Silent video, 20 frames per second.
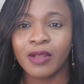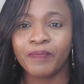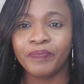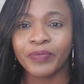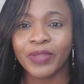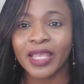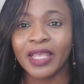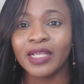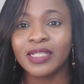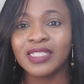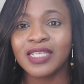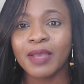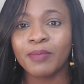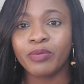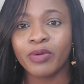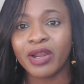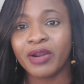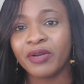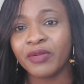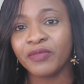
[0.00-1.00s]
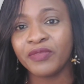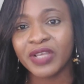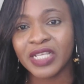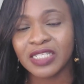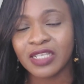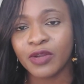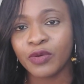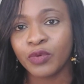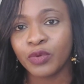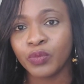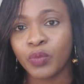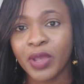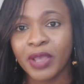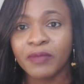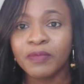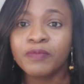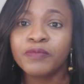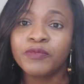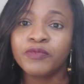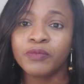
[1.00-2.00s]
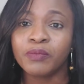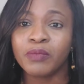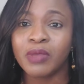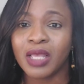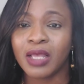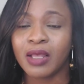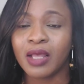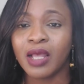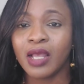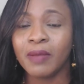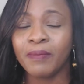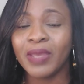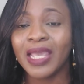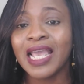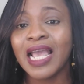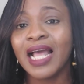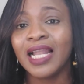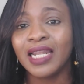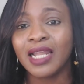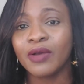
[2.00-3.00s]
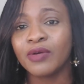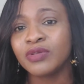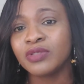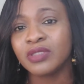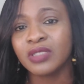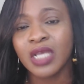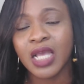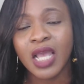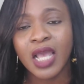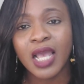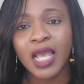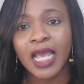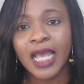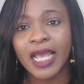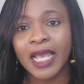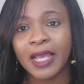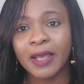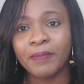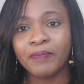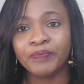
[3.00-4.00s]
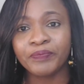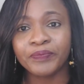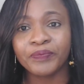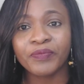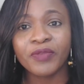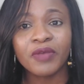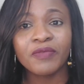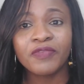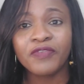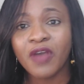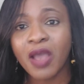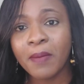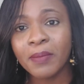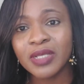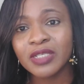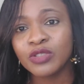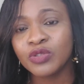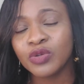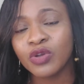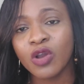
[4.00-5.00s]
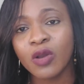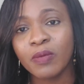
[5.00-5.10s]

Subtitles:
a temporary visa route where it allows farmers